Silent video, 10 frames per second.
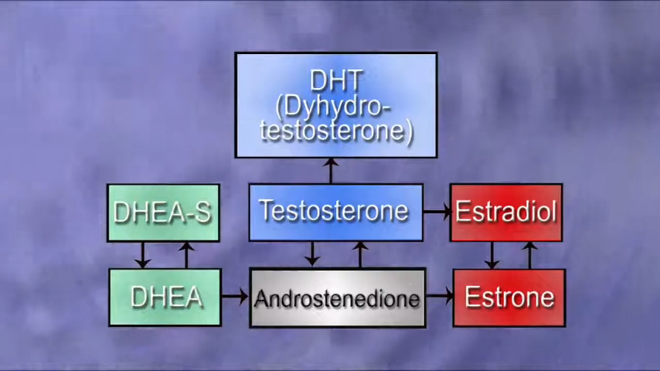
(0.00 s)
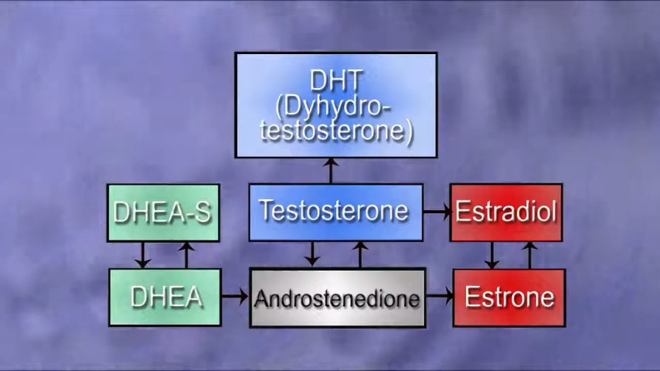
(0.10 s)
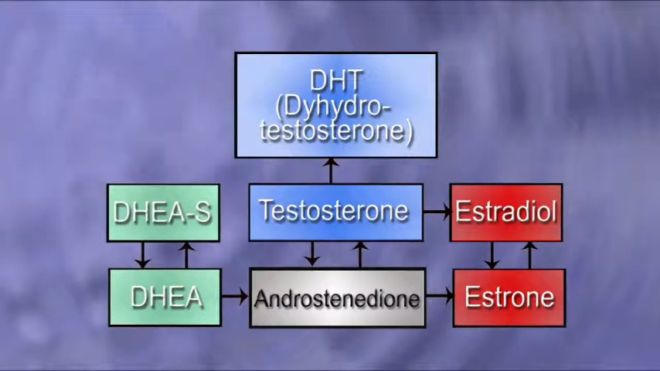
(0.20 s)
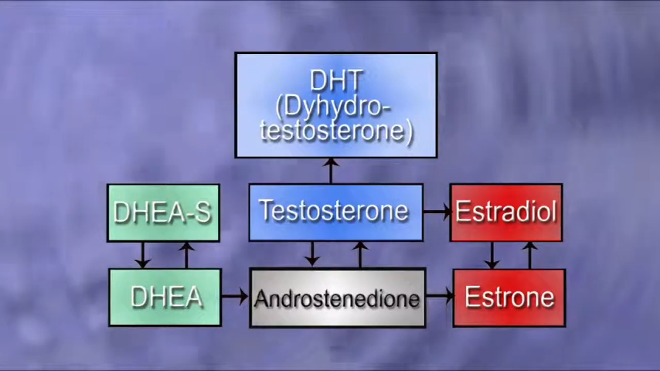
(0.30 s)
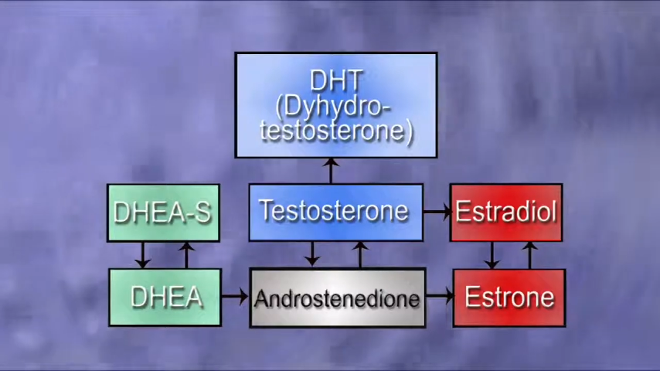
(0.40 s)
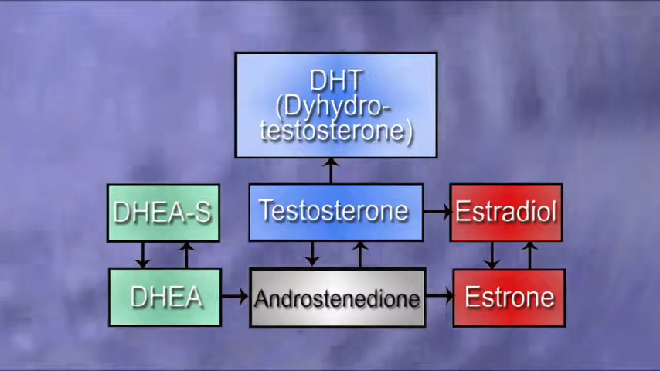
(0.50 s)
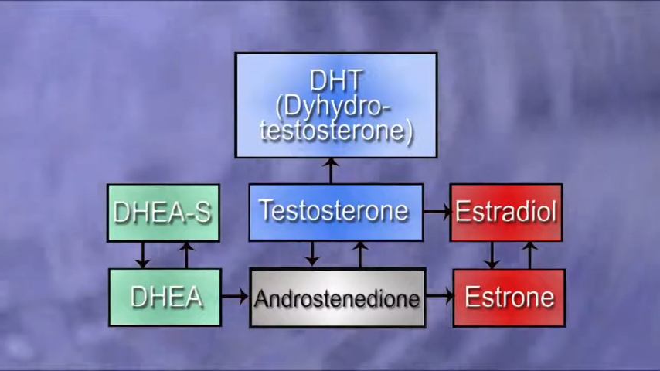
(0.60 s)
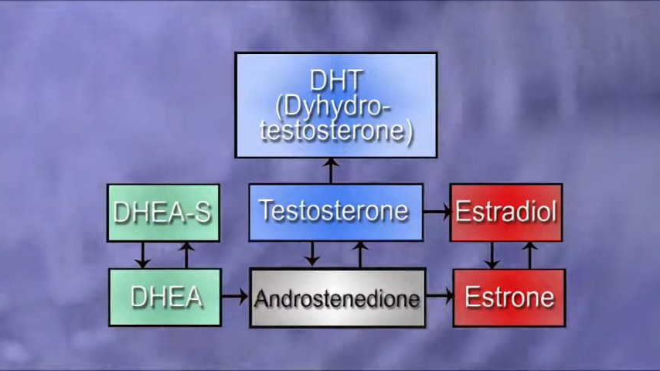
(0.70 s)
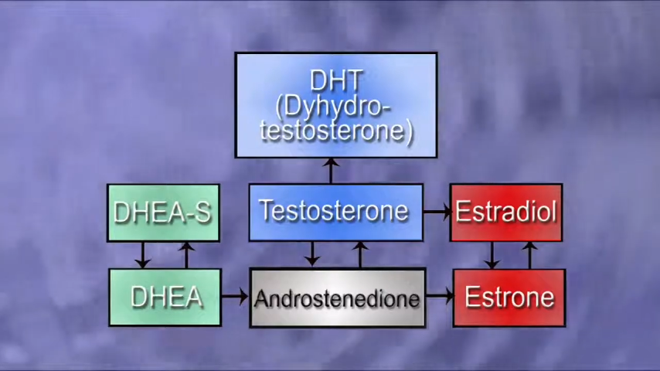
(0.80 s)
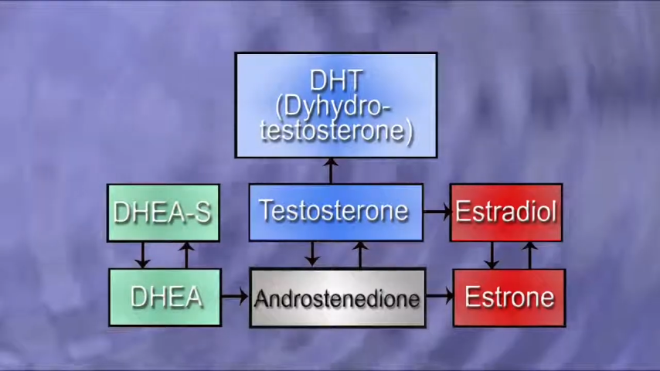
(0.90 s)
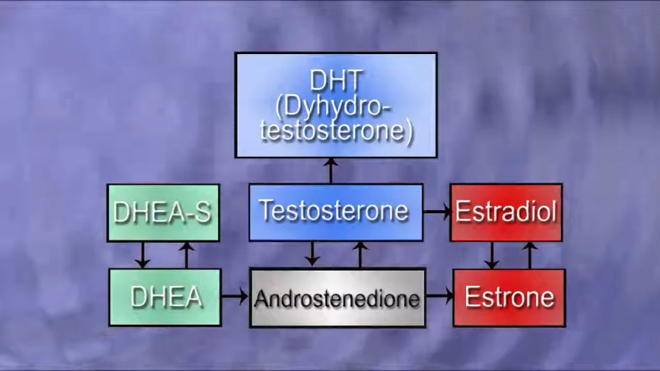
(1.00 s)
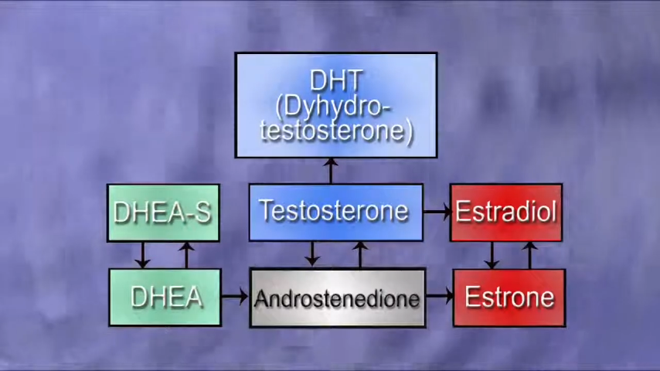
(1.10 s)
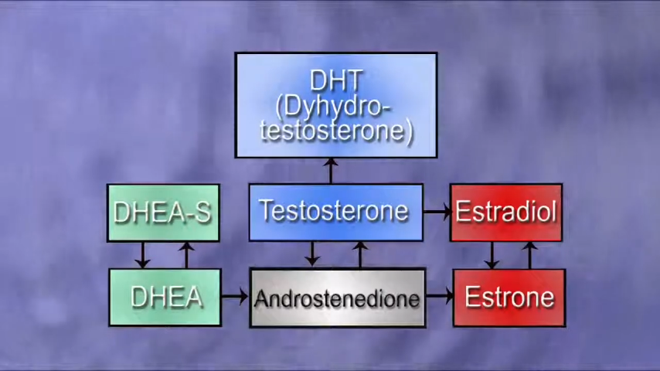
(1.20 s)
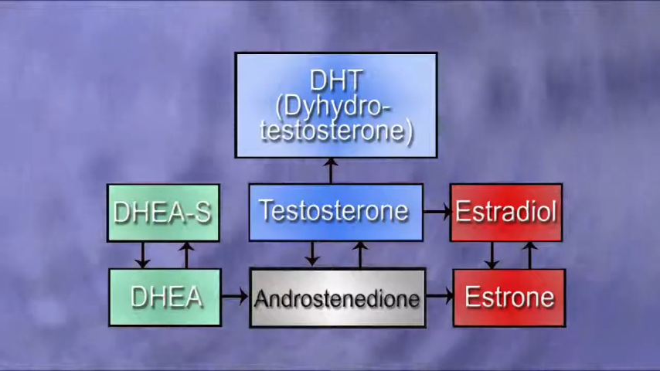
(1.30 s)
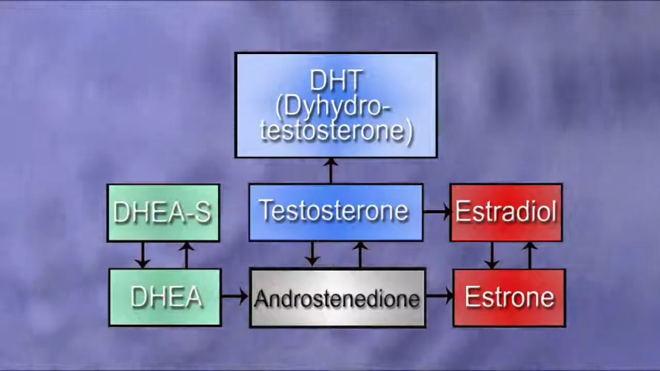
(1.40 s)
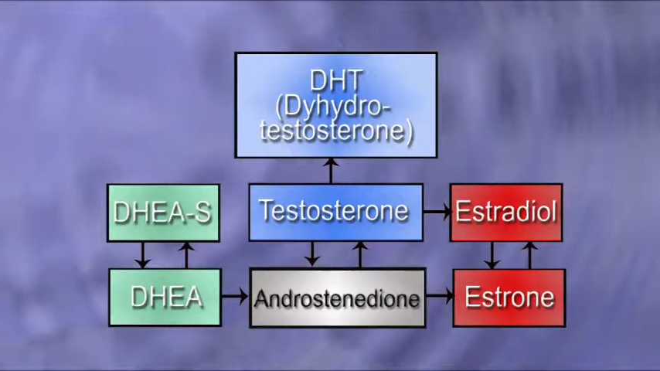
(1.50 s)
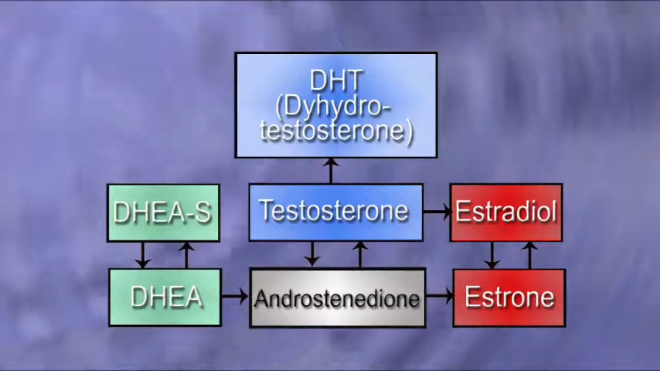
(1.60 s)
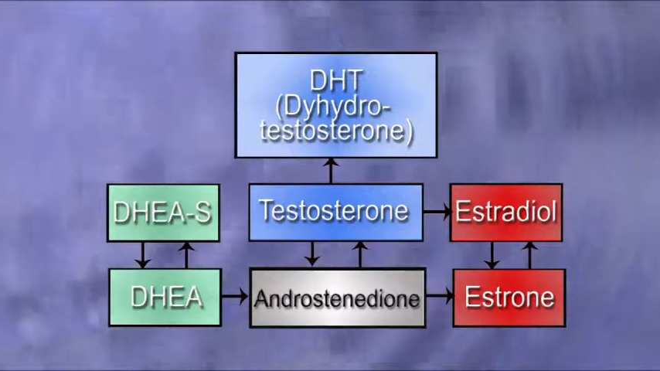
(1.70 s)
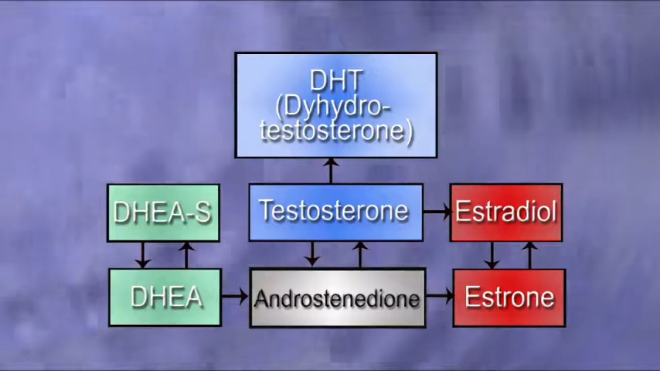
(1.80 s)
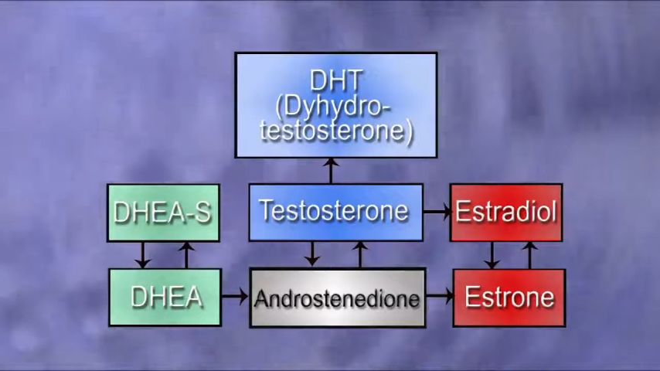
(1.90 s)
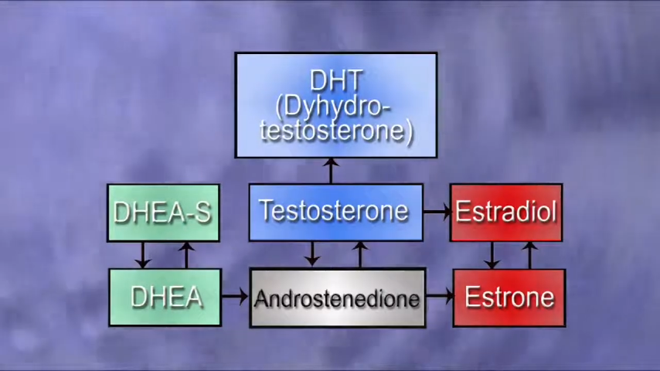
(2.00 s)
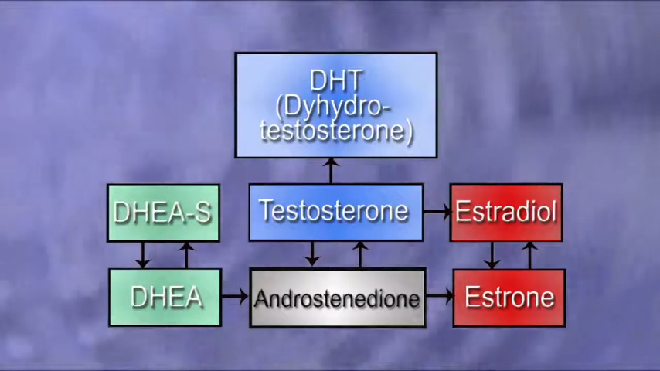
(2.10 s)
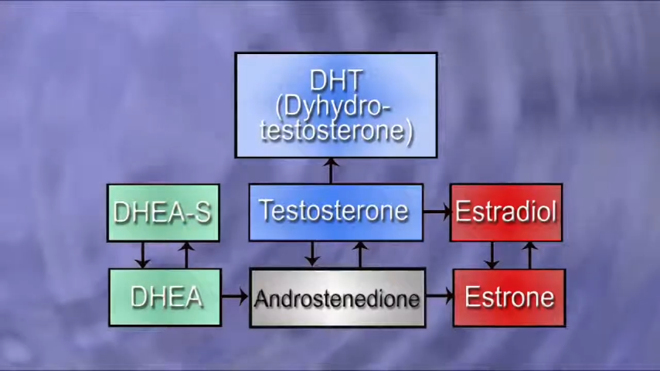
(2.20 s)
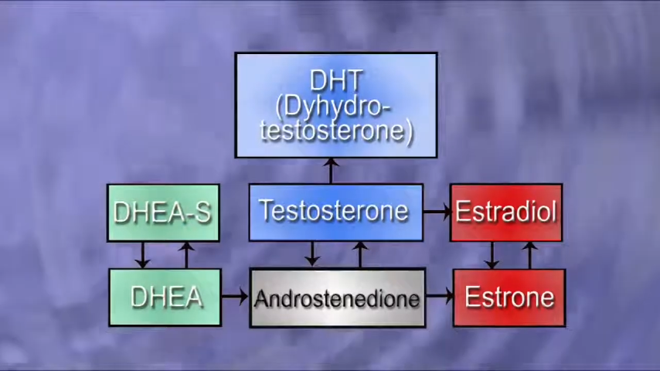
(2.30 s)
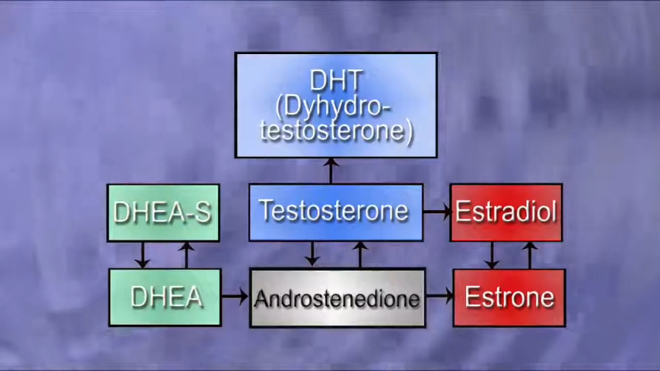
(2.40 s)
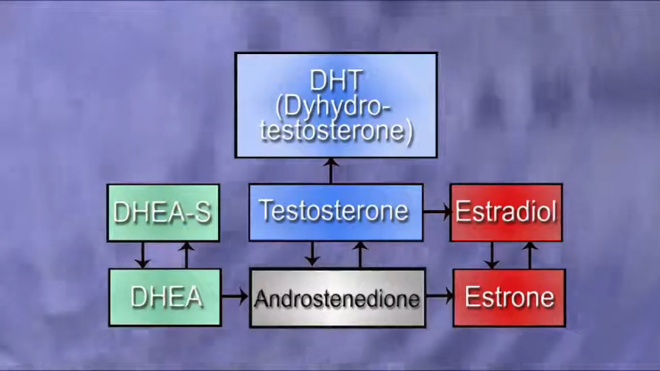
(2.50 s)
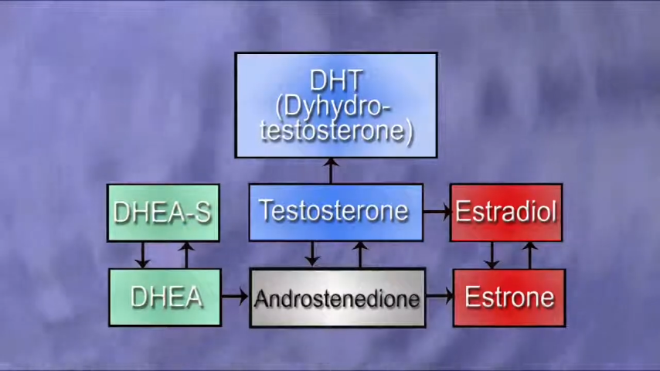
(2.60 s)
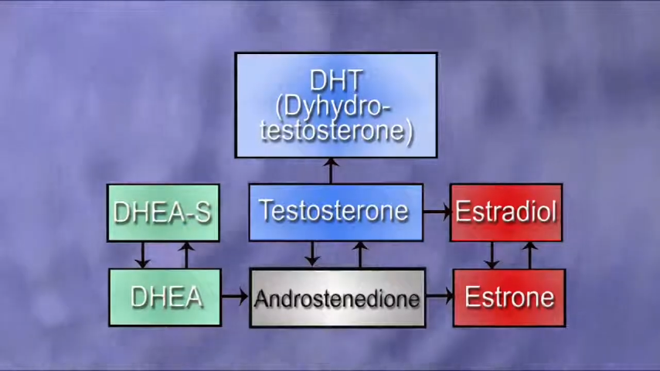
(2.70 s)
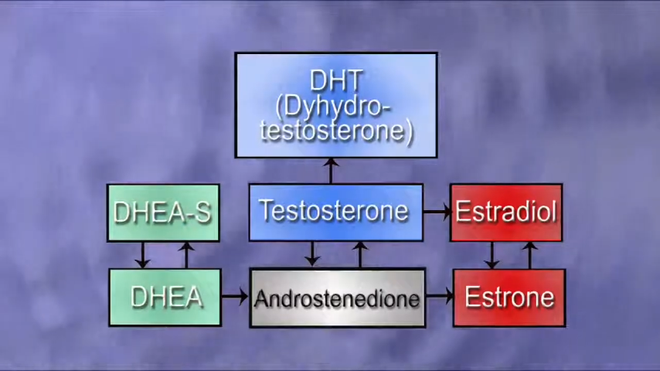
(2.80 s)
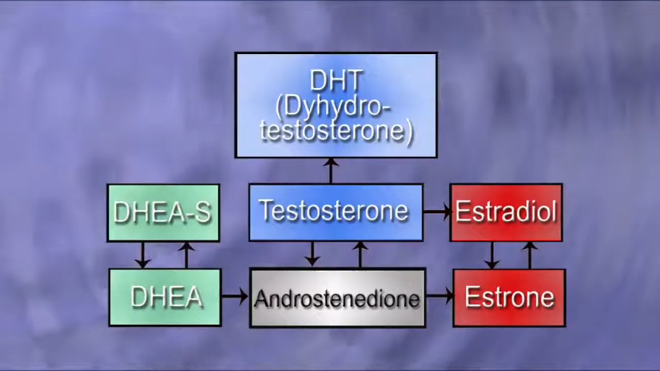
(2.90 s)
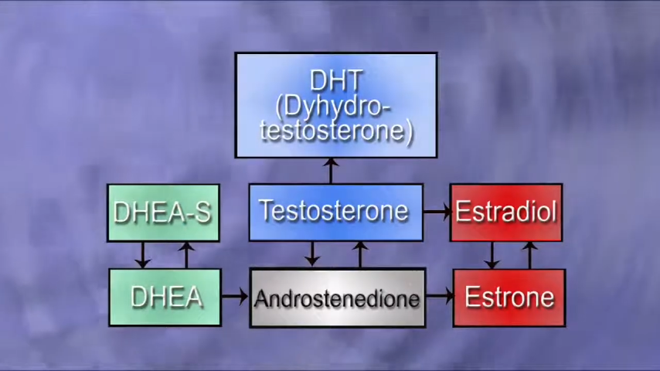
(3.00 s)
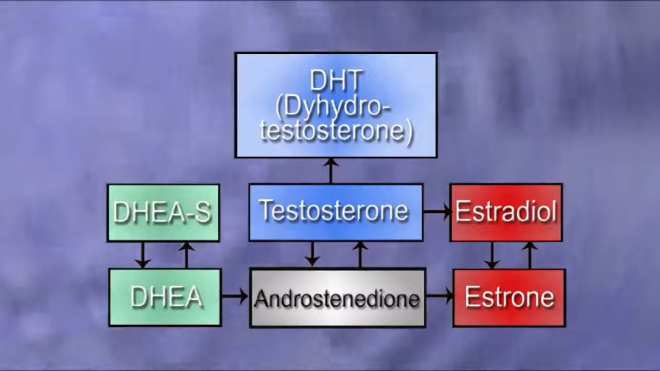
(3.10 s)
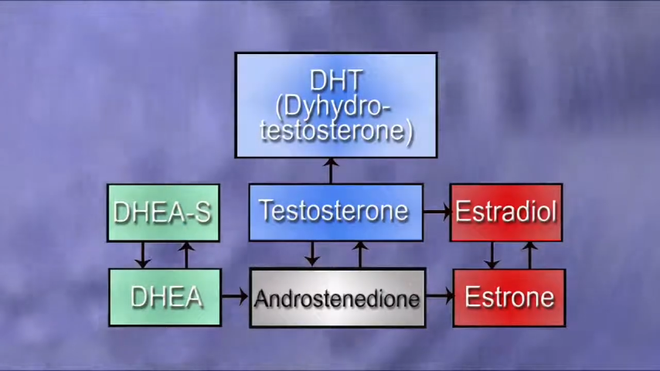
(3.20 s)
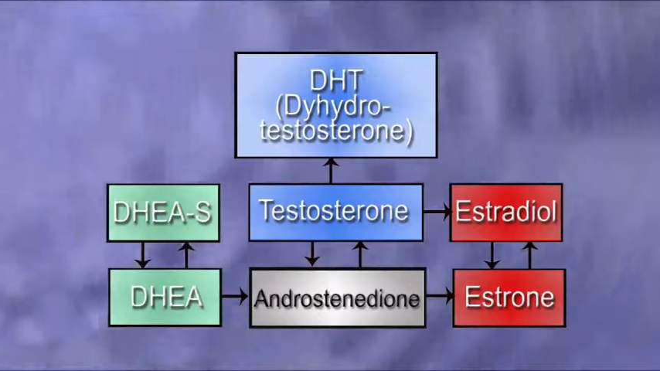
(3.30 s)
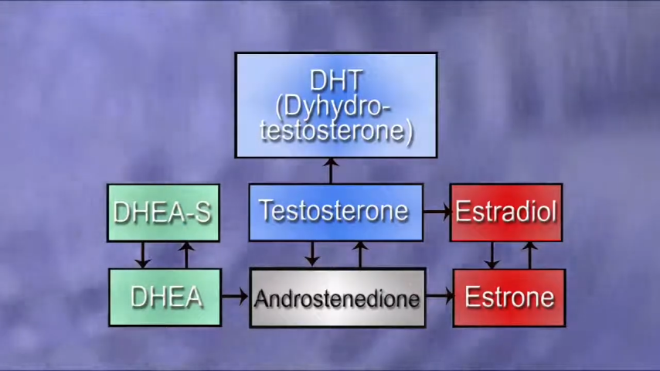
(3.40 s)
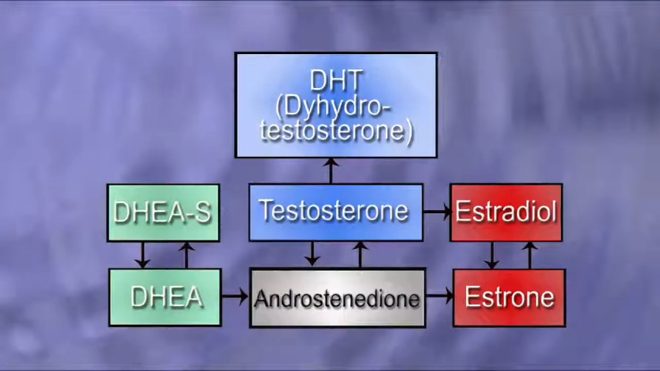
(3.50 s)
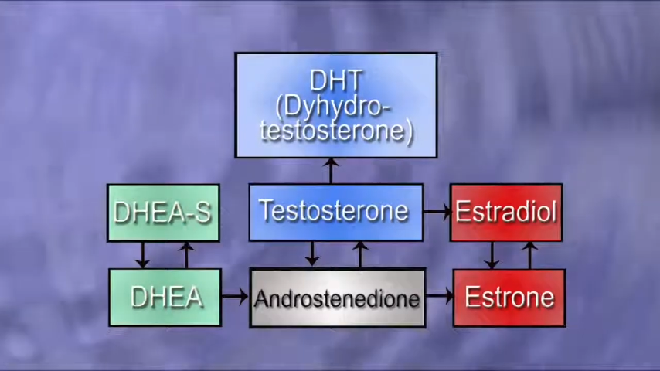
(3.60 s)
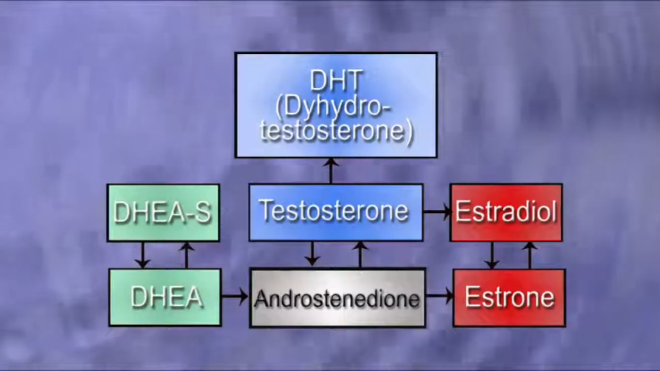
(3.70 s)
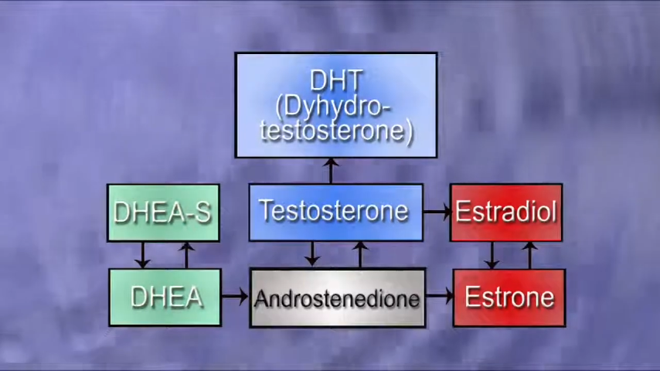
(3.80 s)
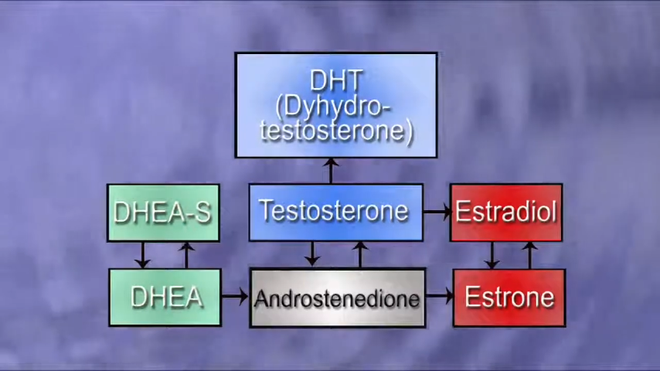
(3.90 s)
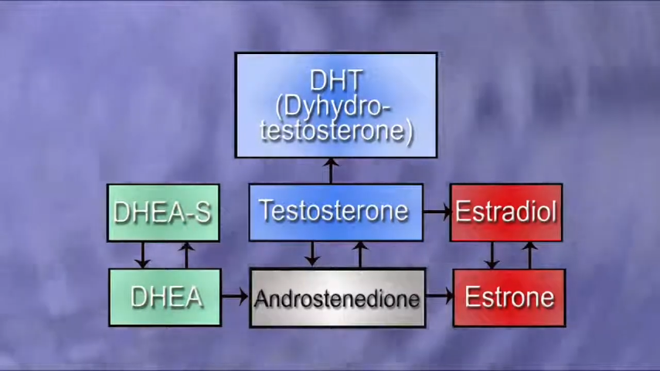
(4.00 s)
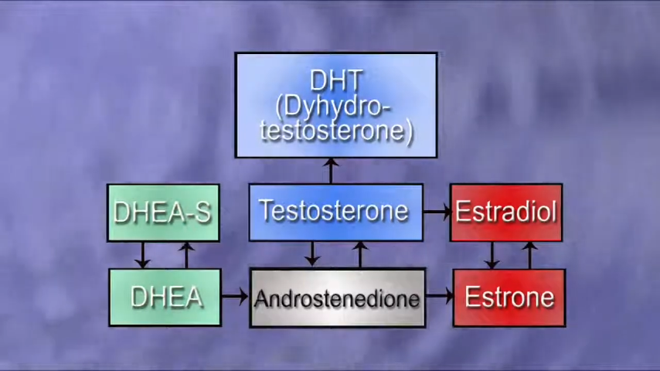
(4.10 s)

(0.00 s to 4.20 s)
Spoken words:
(no speaker visible)